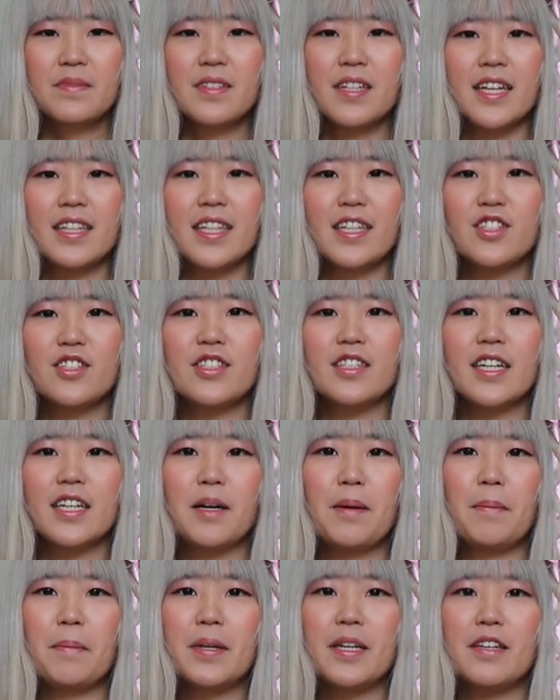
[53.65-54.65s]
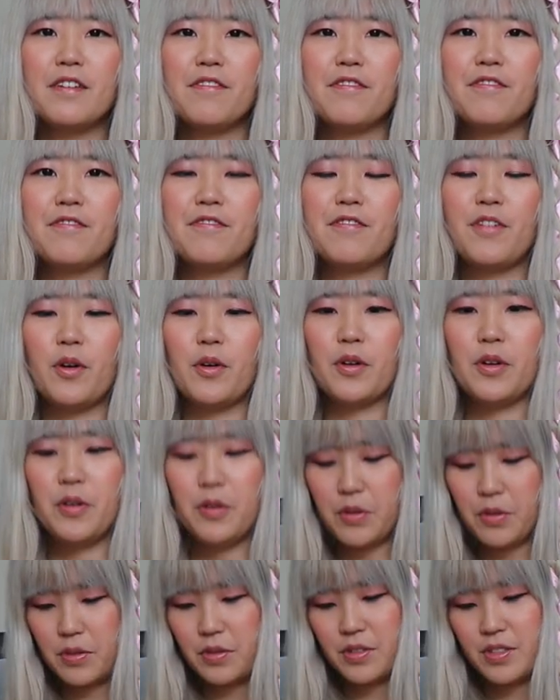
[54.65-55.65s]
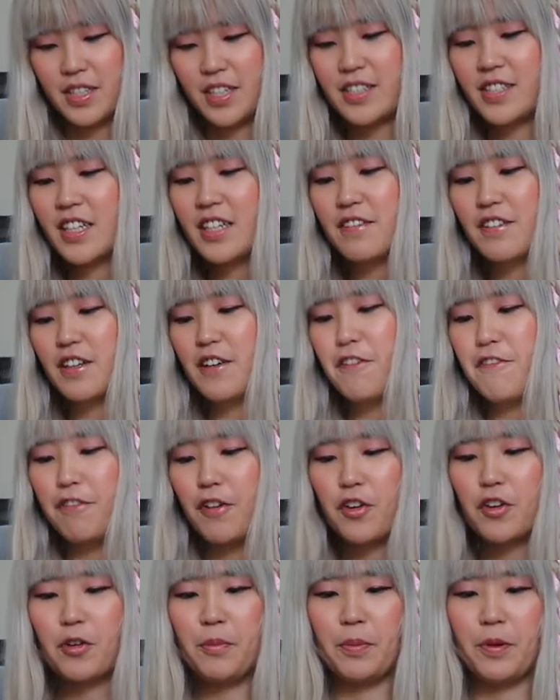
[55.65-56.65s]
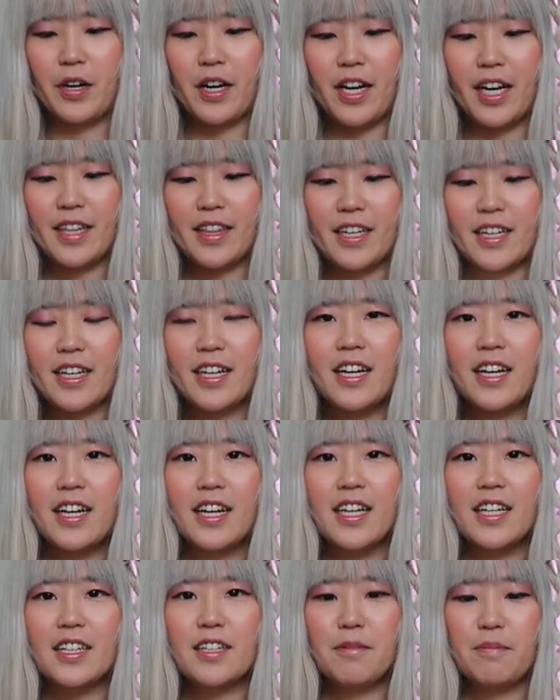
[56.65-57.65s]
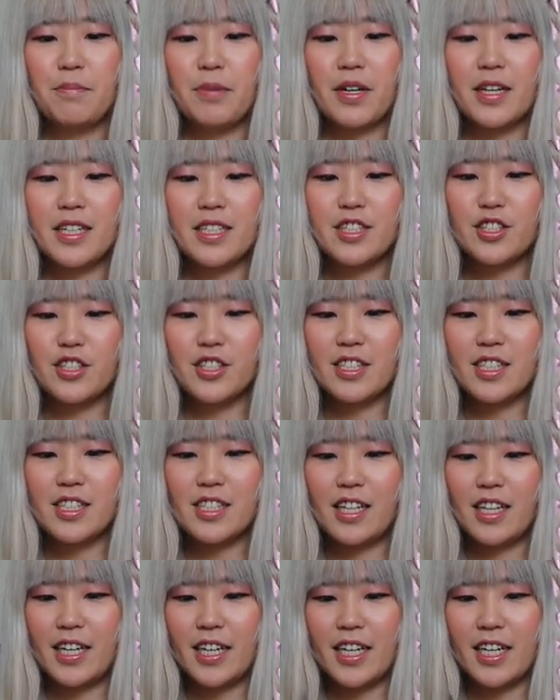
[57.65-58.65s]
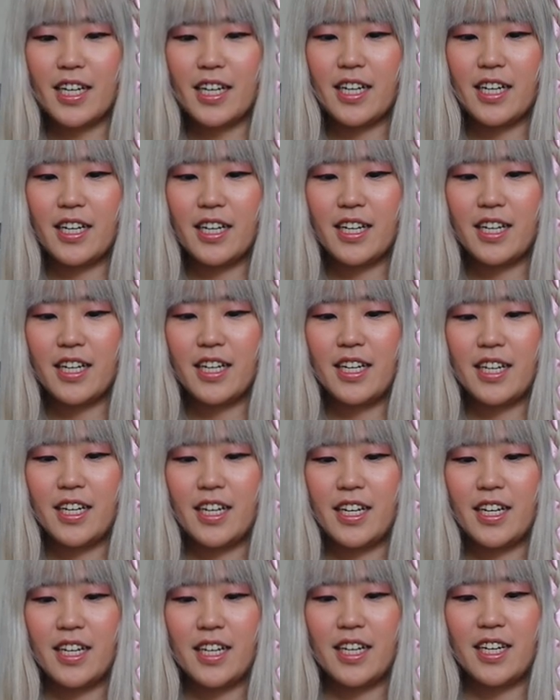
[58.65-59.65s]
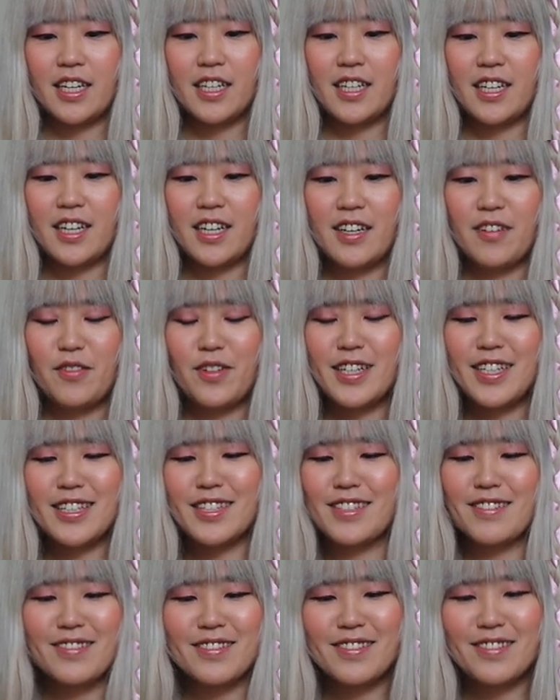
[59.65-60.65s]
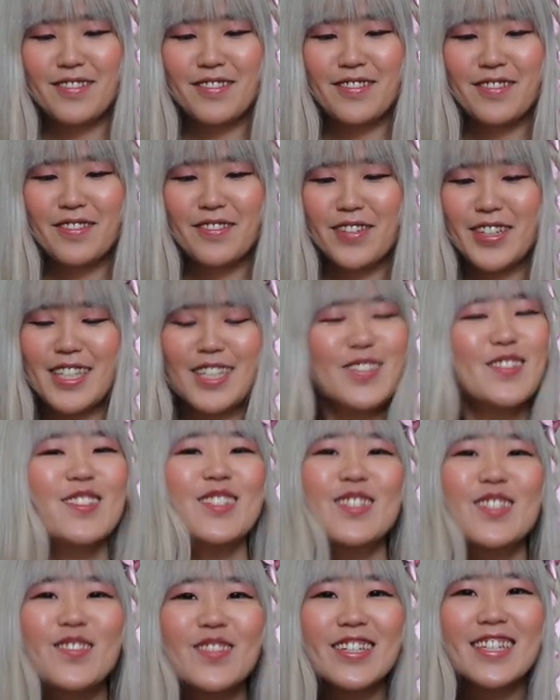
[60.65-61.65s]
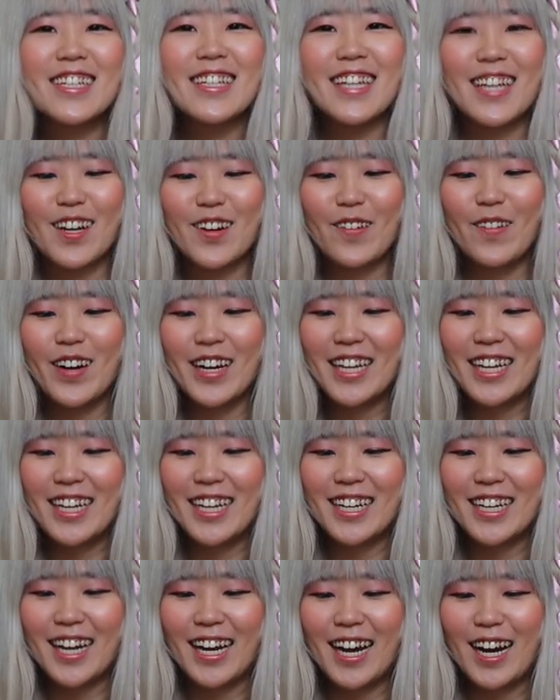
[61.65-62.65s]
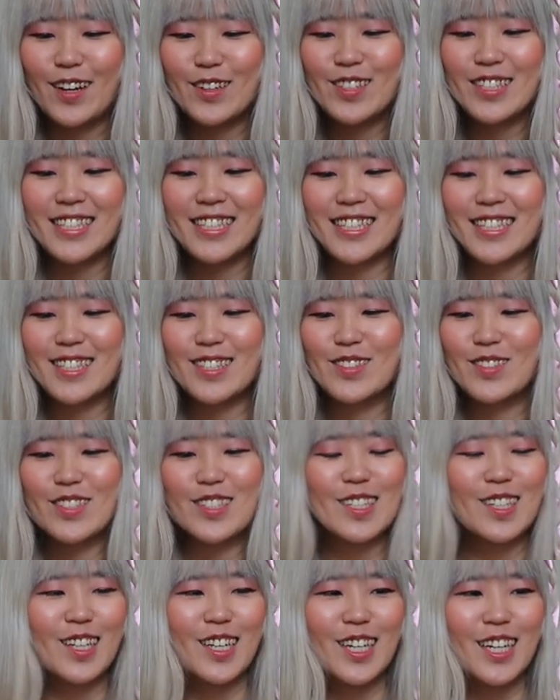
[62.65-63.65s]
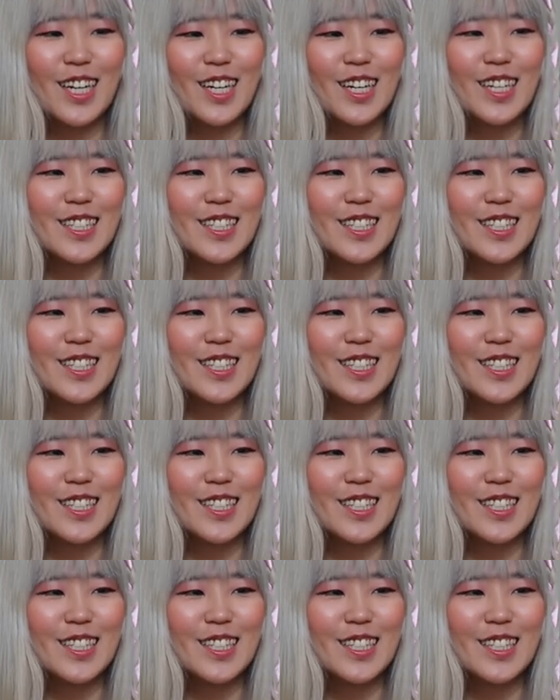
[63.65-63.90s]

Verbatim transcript: And then just like a mini photo. It's not even a photo book. I think the book is just like what it what it used to be, like what how C Ds used to look